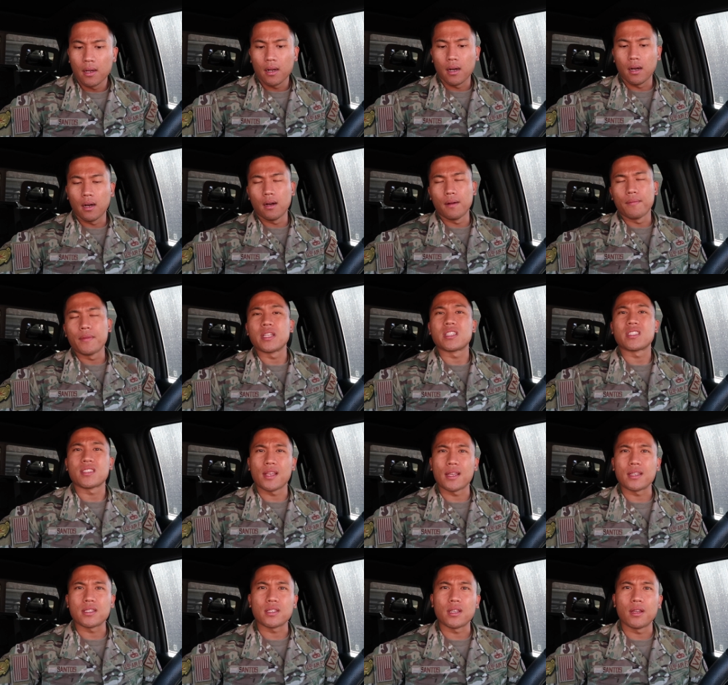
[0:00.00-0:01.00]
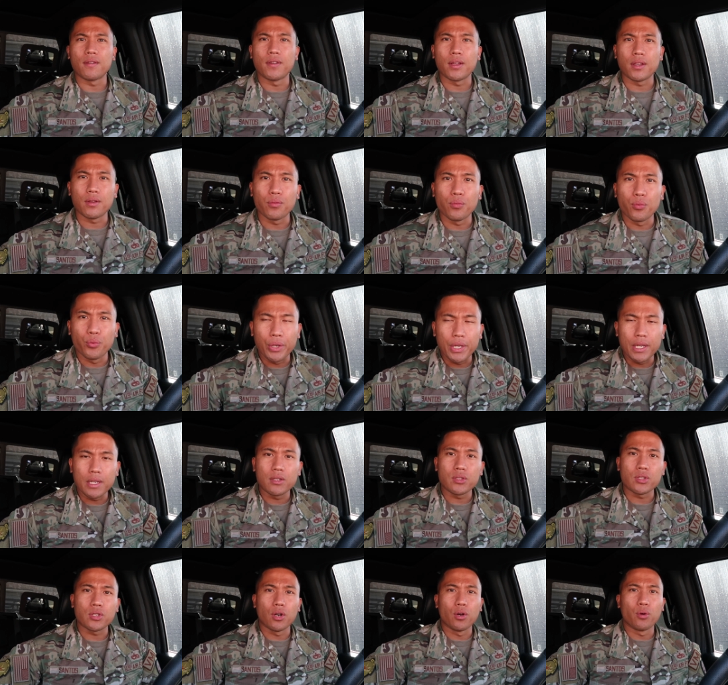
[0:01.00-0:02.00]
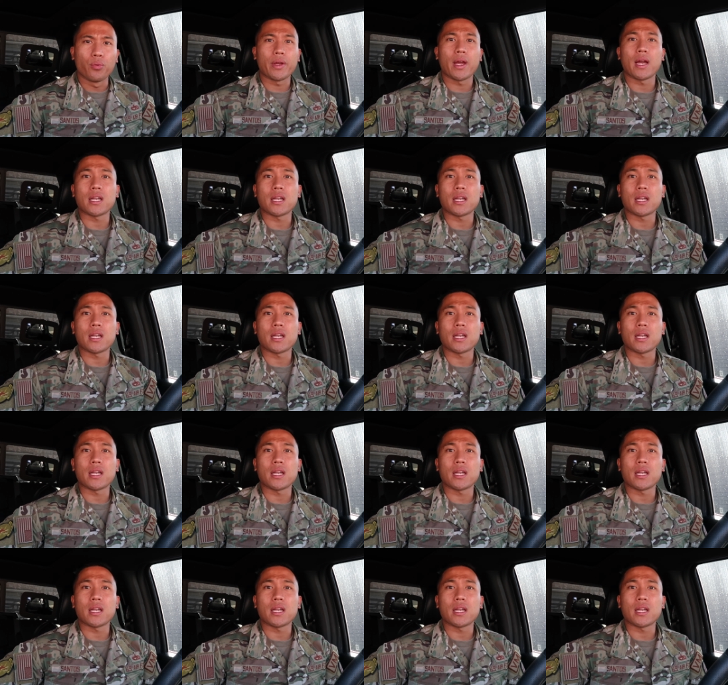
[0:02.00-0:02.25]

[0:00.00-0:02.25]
it's Thanksgiving week, so we